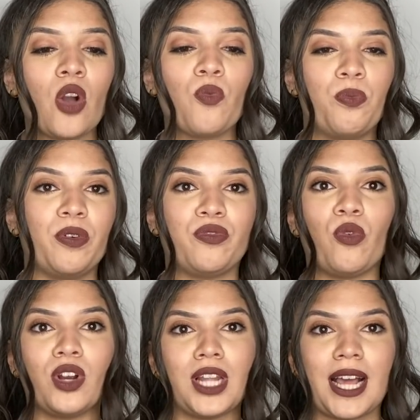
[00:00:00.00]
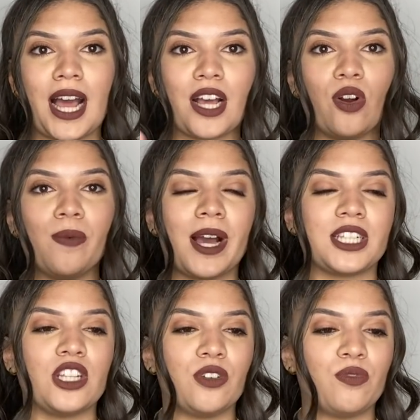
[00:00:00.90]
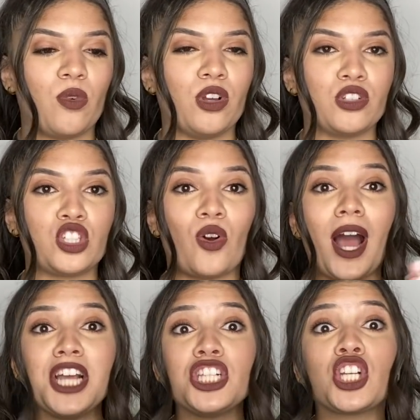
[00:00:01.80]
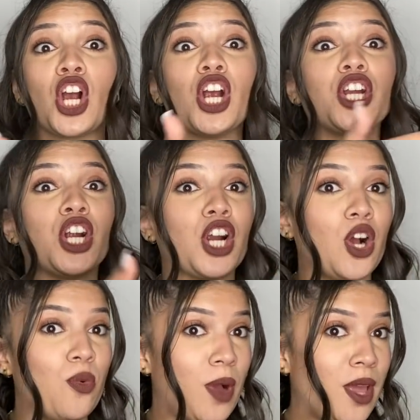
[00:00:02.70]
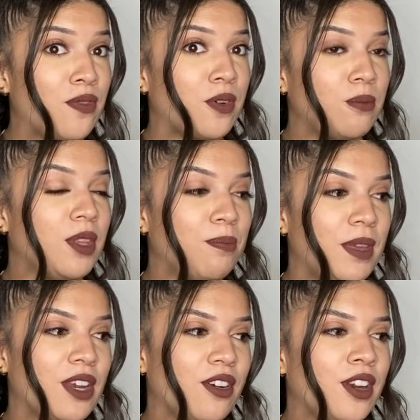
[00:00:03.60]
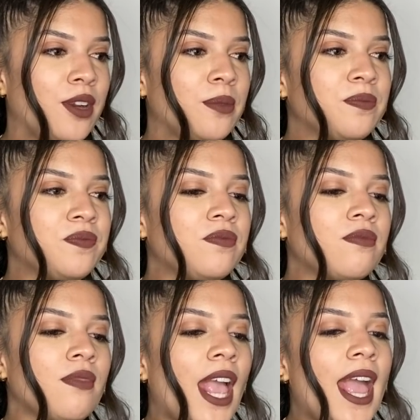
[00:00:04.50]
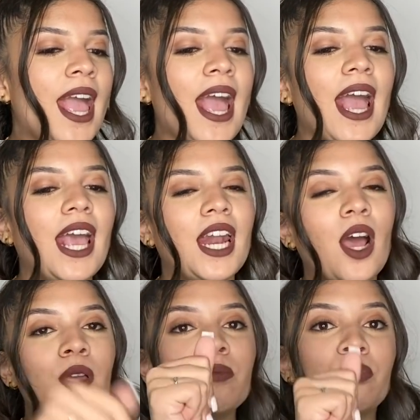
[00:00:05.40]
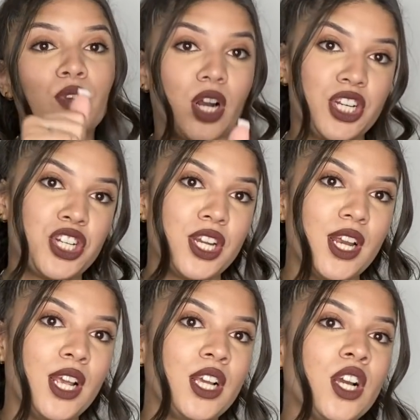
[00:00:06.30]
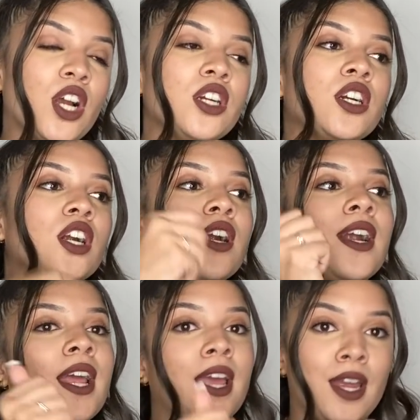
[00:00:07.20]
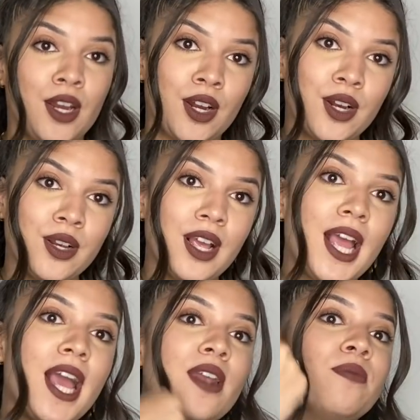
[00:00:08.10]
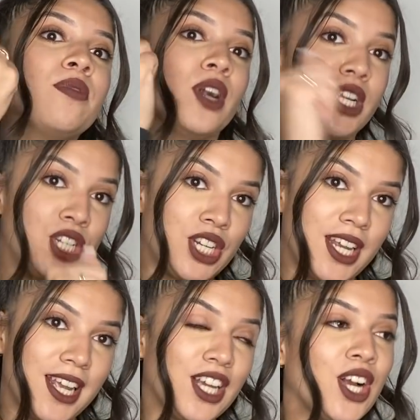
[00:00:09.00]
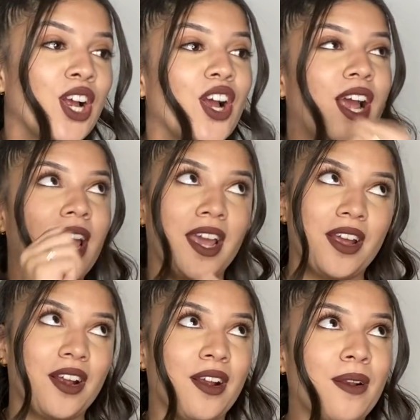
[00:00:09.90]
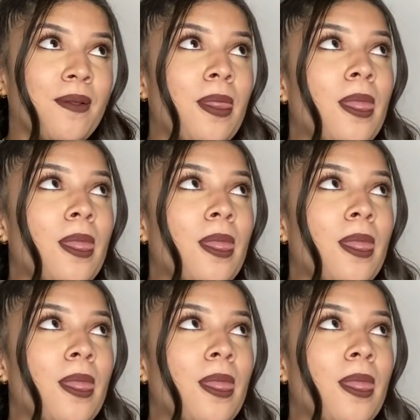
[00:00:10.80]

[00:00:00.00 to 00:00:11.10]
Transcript: before, like, I go back to the foil. So I turn her away from the mirror and I'm brushing her hair and brushing her hair.